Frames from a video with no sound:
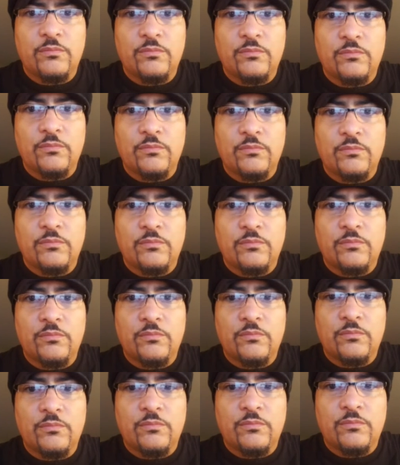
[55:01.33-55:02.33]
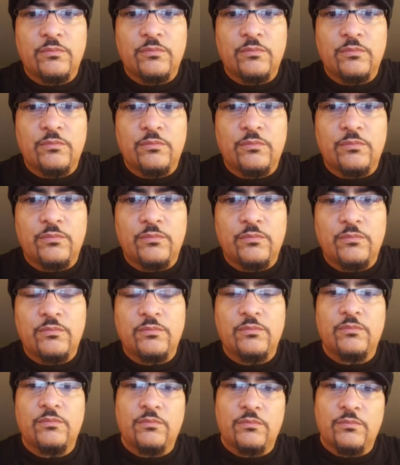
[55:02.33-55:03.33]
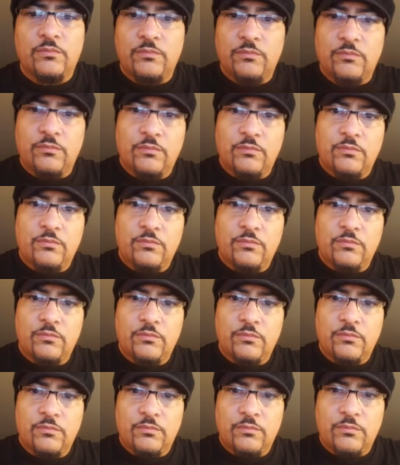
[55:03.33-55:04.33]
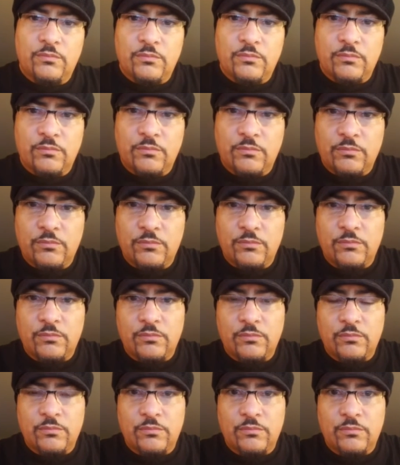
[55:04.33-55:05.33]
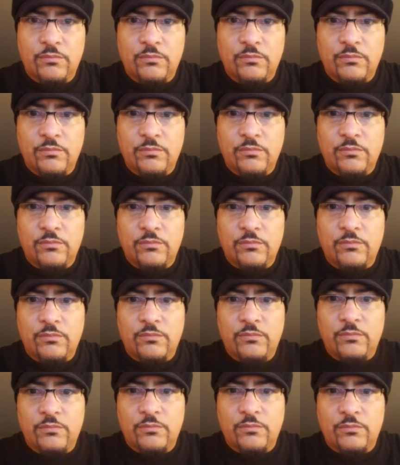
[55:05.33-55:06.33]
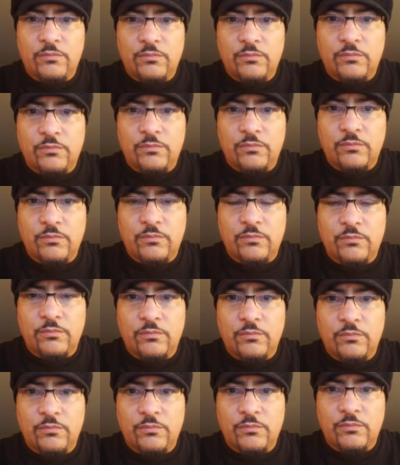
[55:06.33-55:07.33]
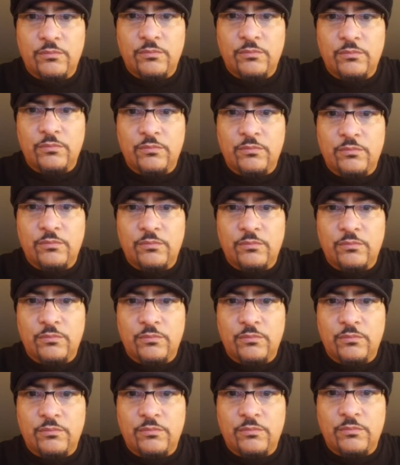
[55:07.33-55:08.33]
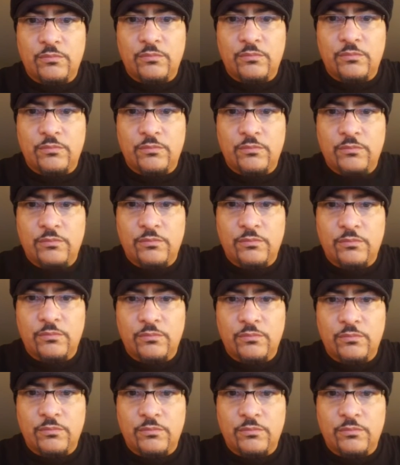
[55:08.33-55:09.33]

This person isn't speaking.